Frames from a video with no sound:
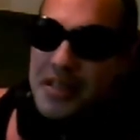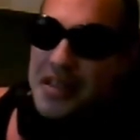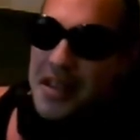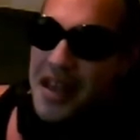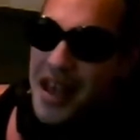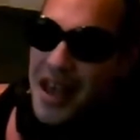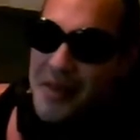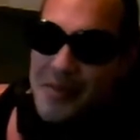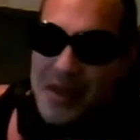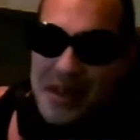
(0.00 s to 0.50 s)

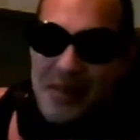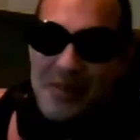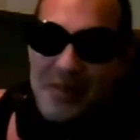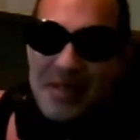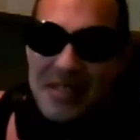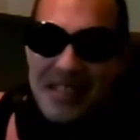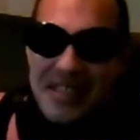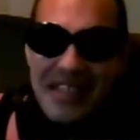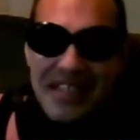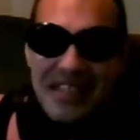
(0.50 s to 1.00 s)
I mean, it
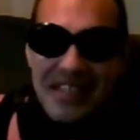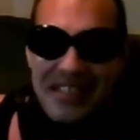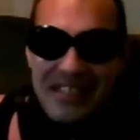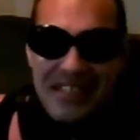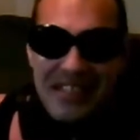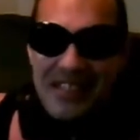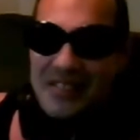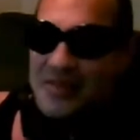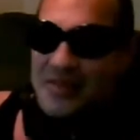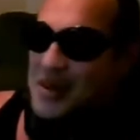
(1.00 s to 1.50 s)
was the
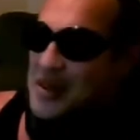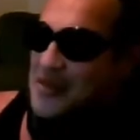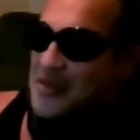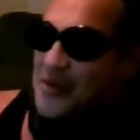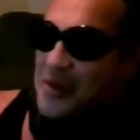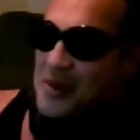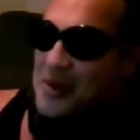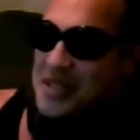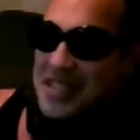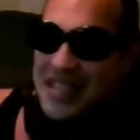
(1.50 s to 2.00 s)

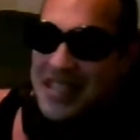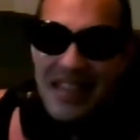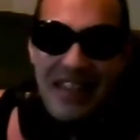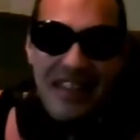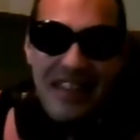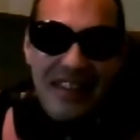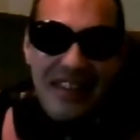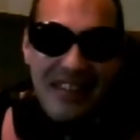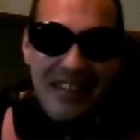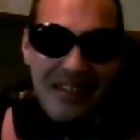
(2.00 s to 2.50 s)

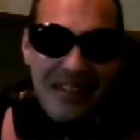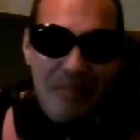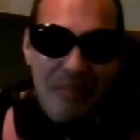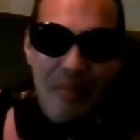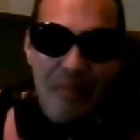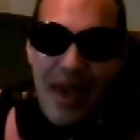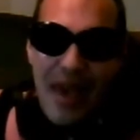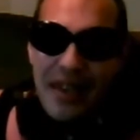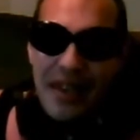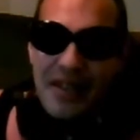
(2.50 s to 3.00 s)
2014
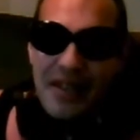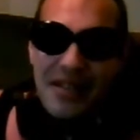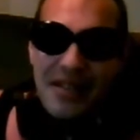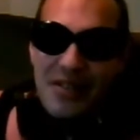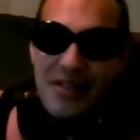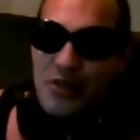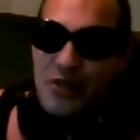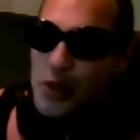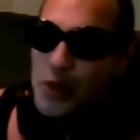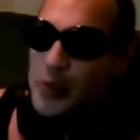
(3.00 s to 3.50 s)
mega
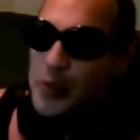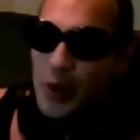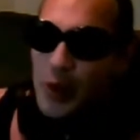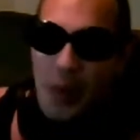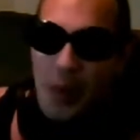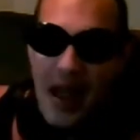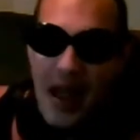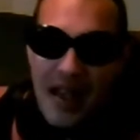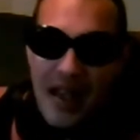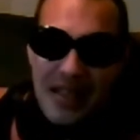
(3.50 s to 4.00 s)
super
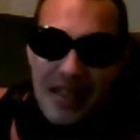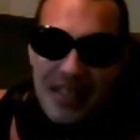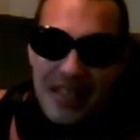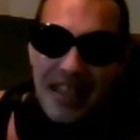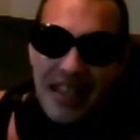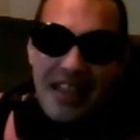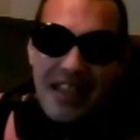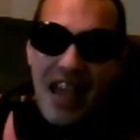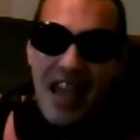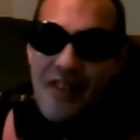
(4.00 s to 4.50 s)
rise.
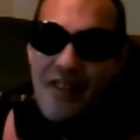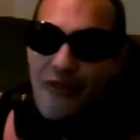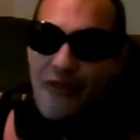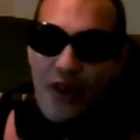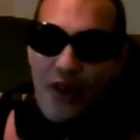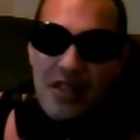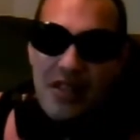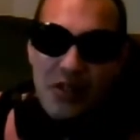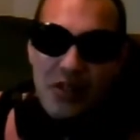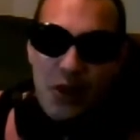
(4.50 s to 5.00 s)
Like I had
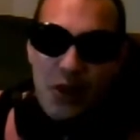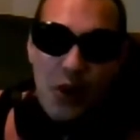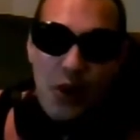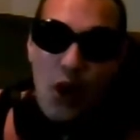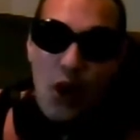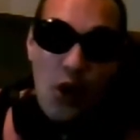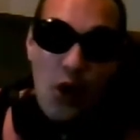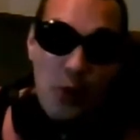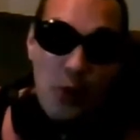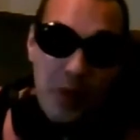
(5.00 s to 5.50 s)
friends who are going,
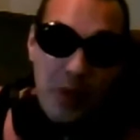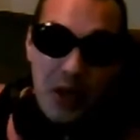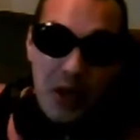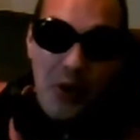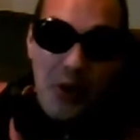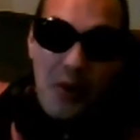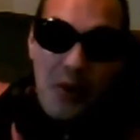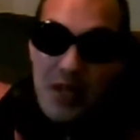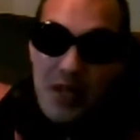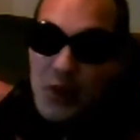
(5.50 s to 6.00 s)
oh,
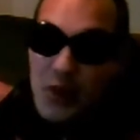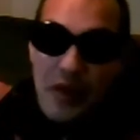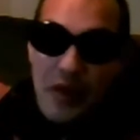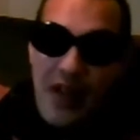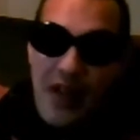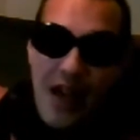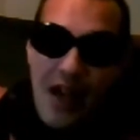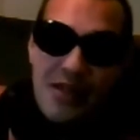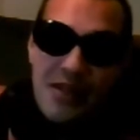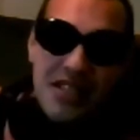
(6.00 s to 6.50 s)
Bitcoin went to
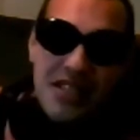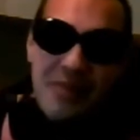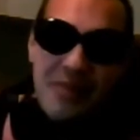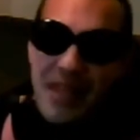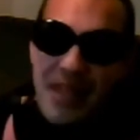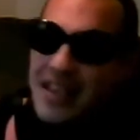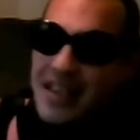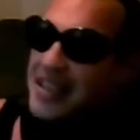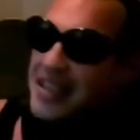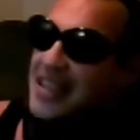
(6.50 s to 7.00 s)
1,000. I'm
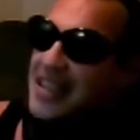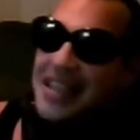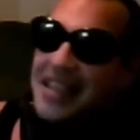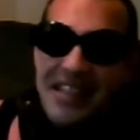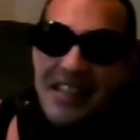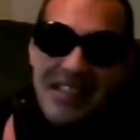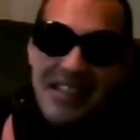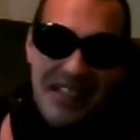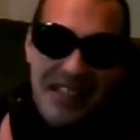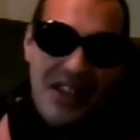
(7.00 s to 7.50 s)
like,
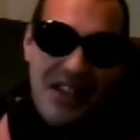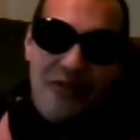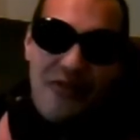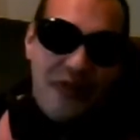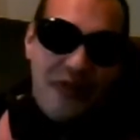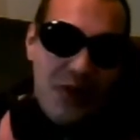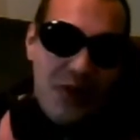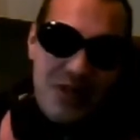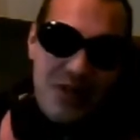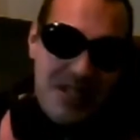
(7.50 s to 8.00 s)
at
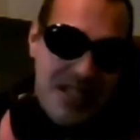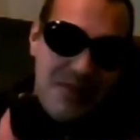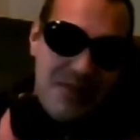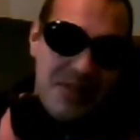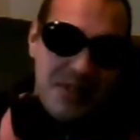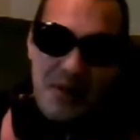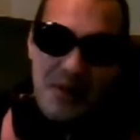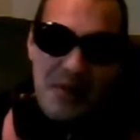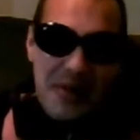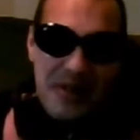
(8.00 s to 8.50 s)
first I
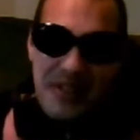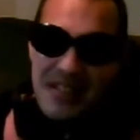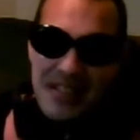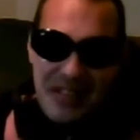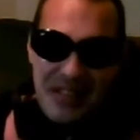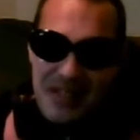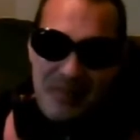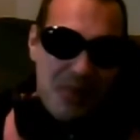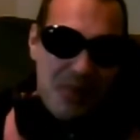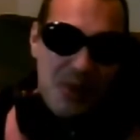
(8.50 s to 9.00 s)
was going,
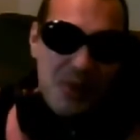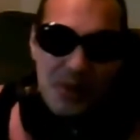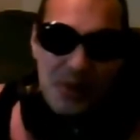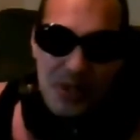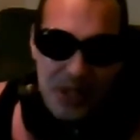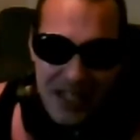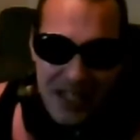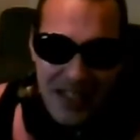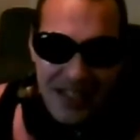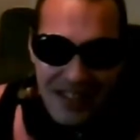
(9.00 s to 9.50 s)
this is
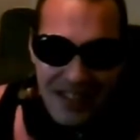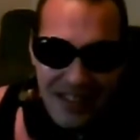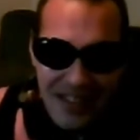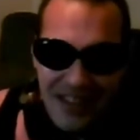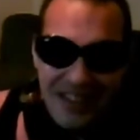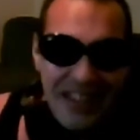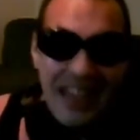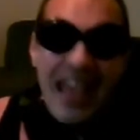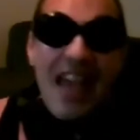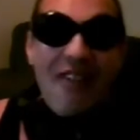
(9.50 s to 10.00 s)
bullshit.
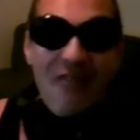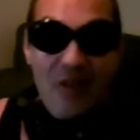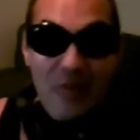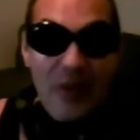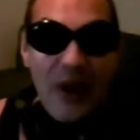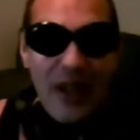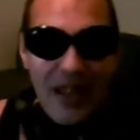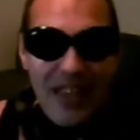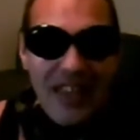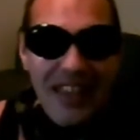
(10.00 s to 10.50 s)
Like
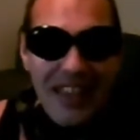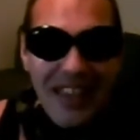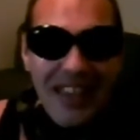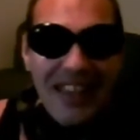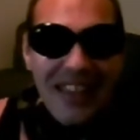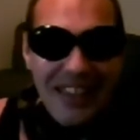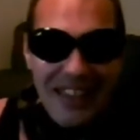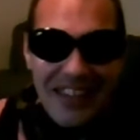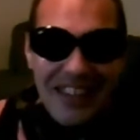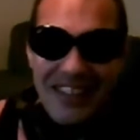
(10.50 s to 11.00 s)
everybody,
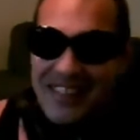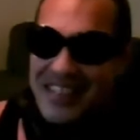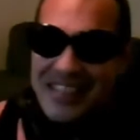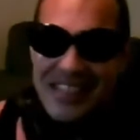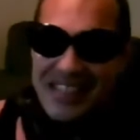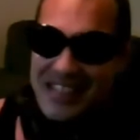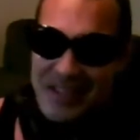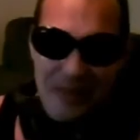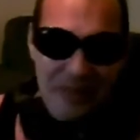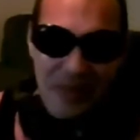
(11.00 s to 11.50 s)
this
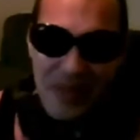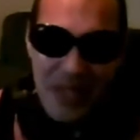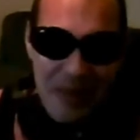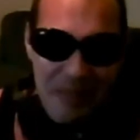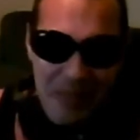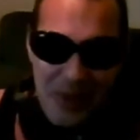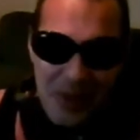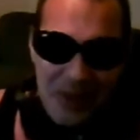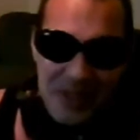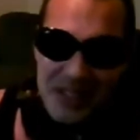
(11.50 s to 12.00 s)
is
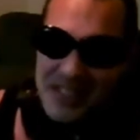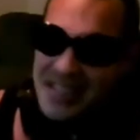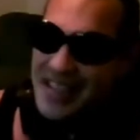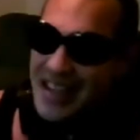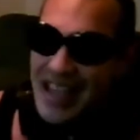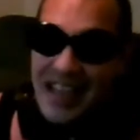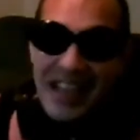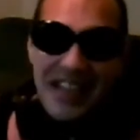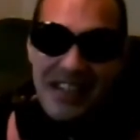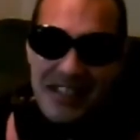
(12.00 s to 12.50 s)
complete bullshit.
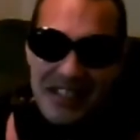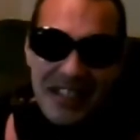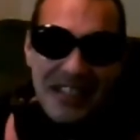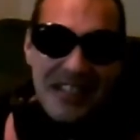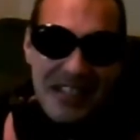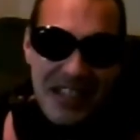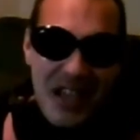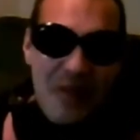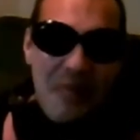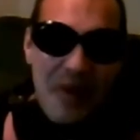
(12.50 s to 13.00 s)
I got to check
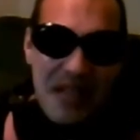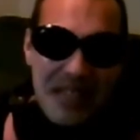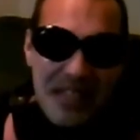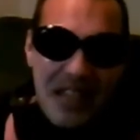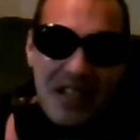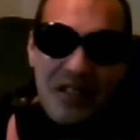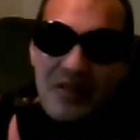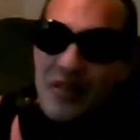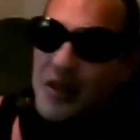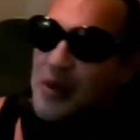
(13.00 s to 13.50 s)
this out
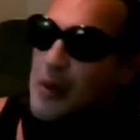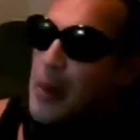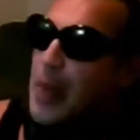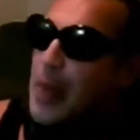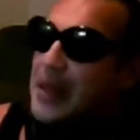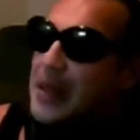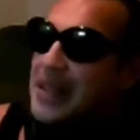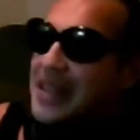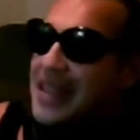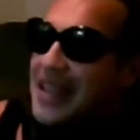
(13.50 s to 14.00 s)
myself.
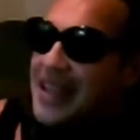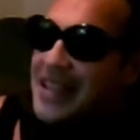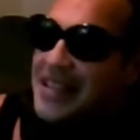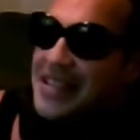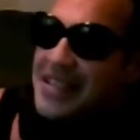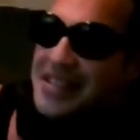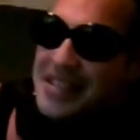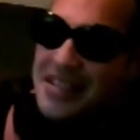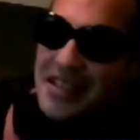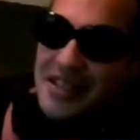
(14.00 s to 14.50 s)

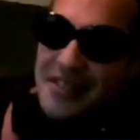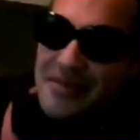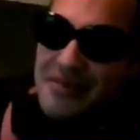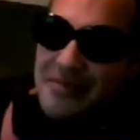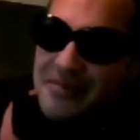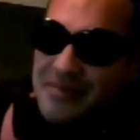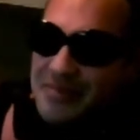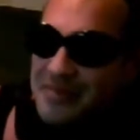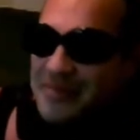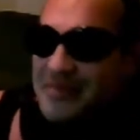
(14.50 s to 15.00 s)
And
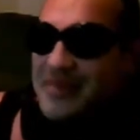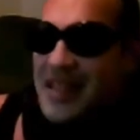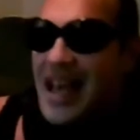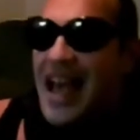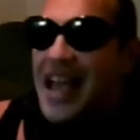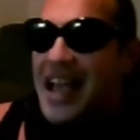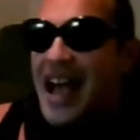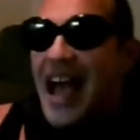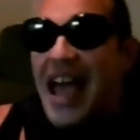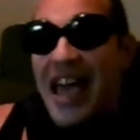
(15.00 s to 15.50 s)

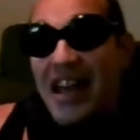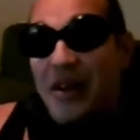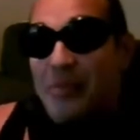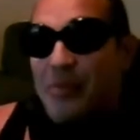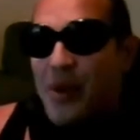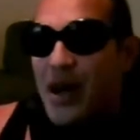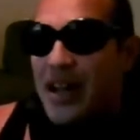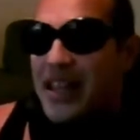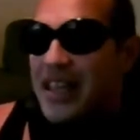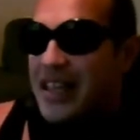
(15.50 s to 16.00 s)
I had a
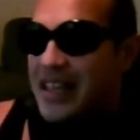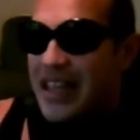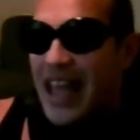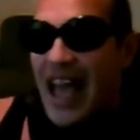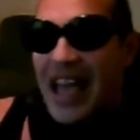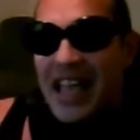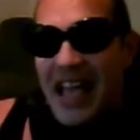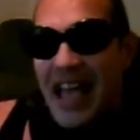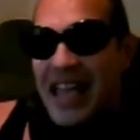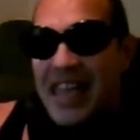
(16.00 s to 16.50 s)
buddy, and
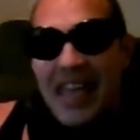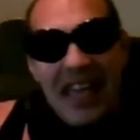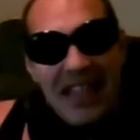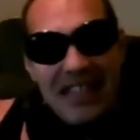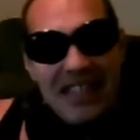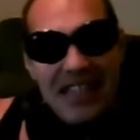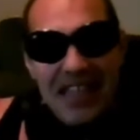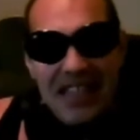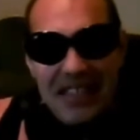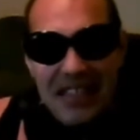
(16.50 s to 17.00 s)
I
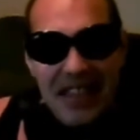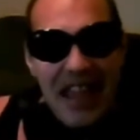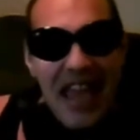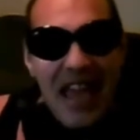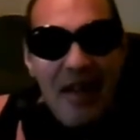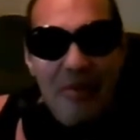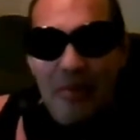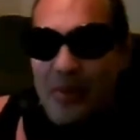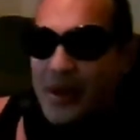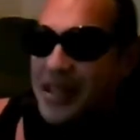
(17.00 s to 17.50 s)
can't say his
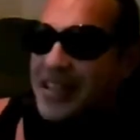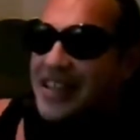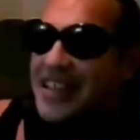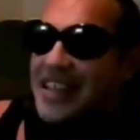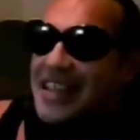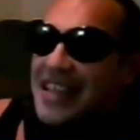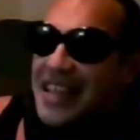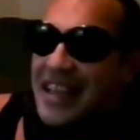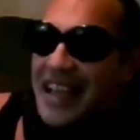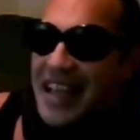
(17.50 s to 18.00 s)
name, but
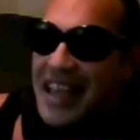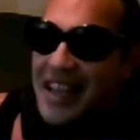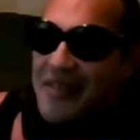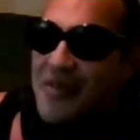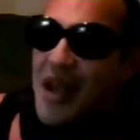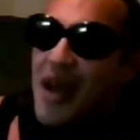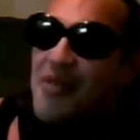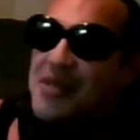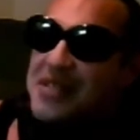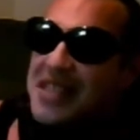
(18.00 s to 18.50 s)

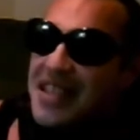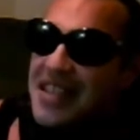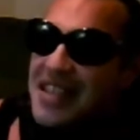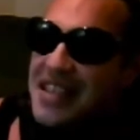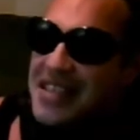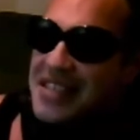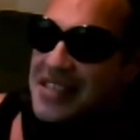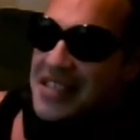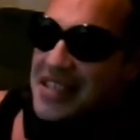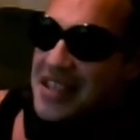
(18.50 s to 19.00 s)
like I was at
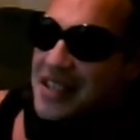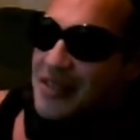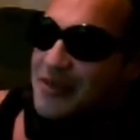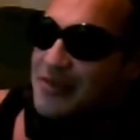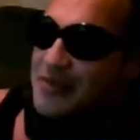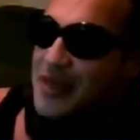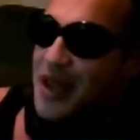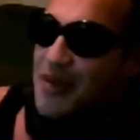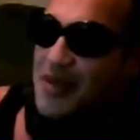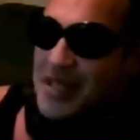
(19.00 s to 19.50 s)

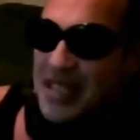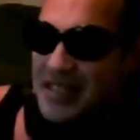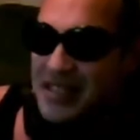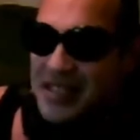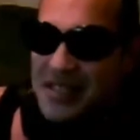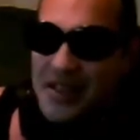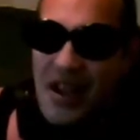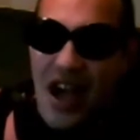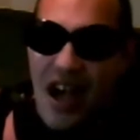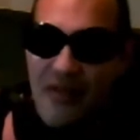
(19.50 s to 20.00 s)

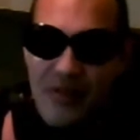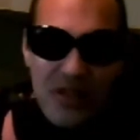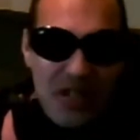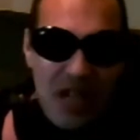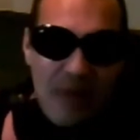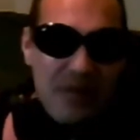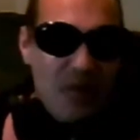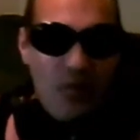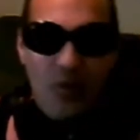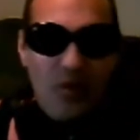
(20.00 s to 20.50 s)
this coffee
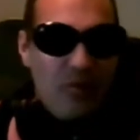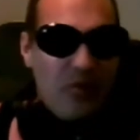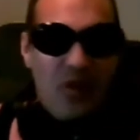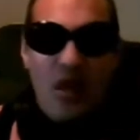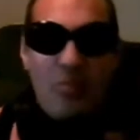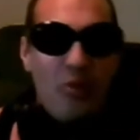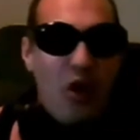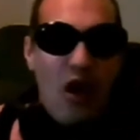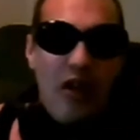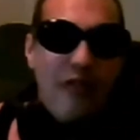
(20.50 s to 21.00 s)
shop that were
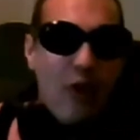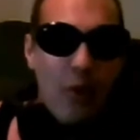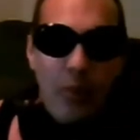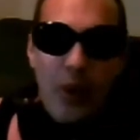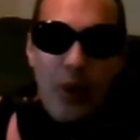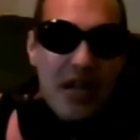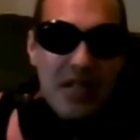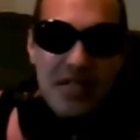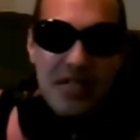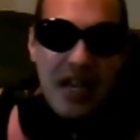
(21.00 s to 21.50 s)
all of our buddies